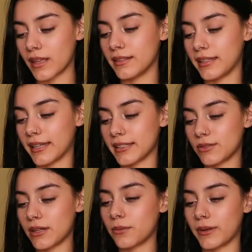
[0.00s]
Next
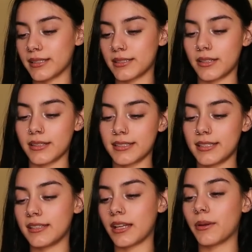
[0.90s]
we have white socks.
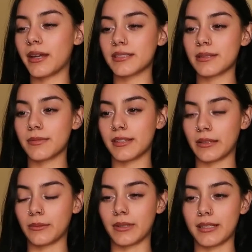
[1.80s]
See, now we have some
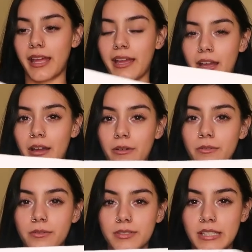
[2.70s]
thin ones. I
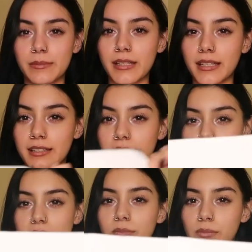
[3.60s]
have some like
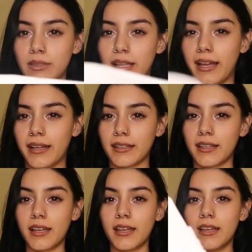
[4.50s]
this in black
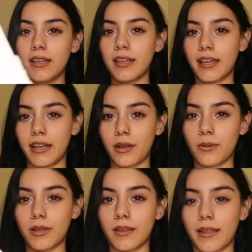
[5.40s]
and I
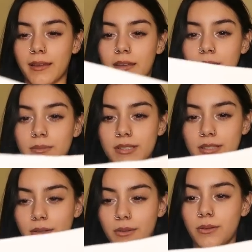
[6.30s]
really like them,
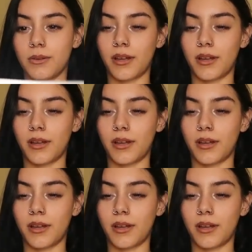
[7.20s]
so